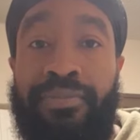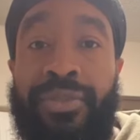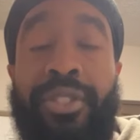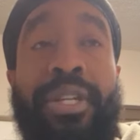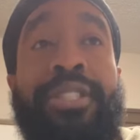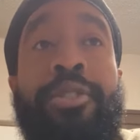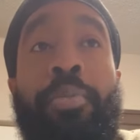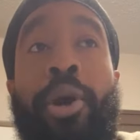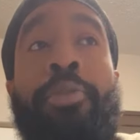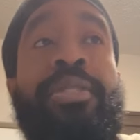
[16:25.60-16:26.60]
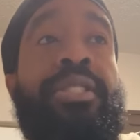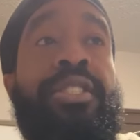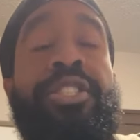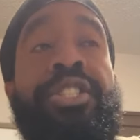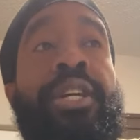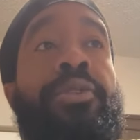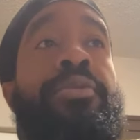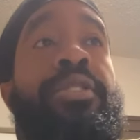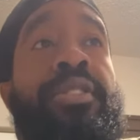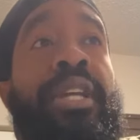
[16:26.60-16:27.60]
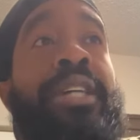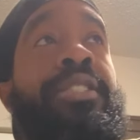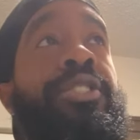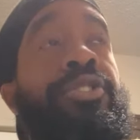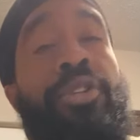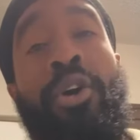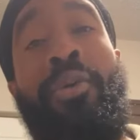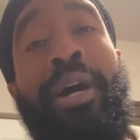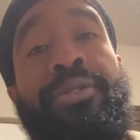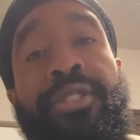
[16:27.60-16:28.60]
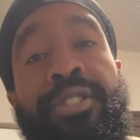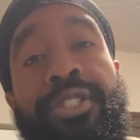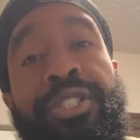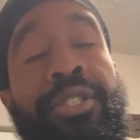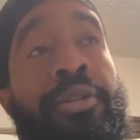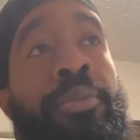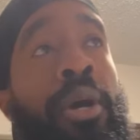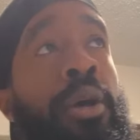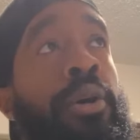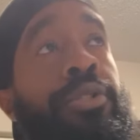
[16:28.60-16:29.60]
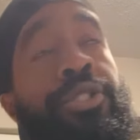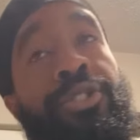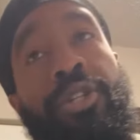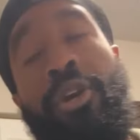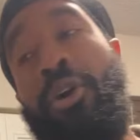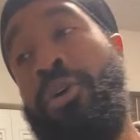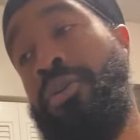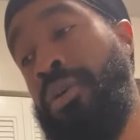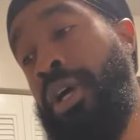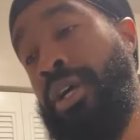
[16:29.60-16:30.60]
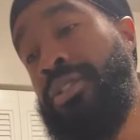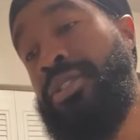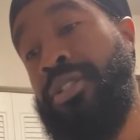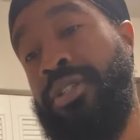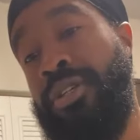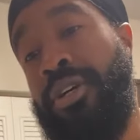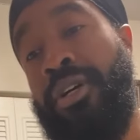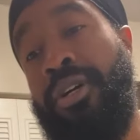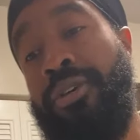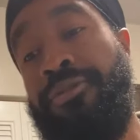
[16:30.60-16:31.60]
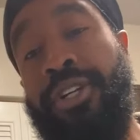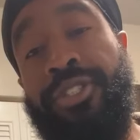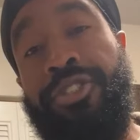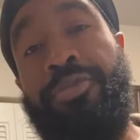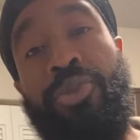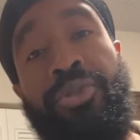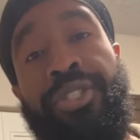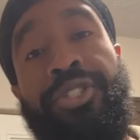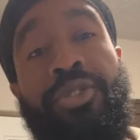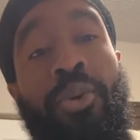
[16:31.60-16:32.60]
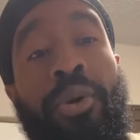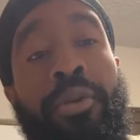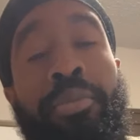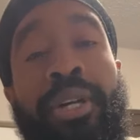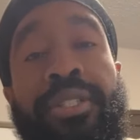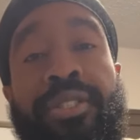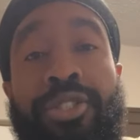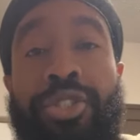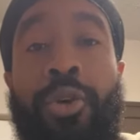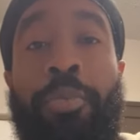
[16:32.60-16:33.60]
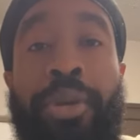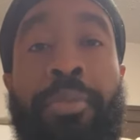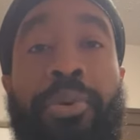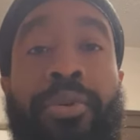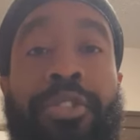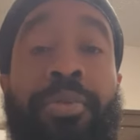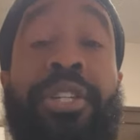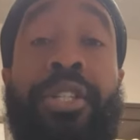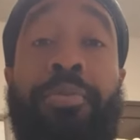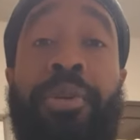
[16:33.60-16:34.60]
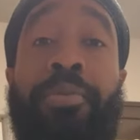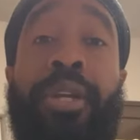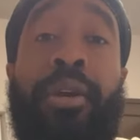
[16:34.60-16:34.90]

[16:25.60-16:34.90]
So that's the purpose of this channel, is not to just go out to the gym or just go to the fucking smoothie store, but it's to show people, especially people that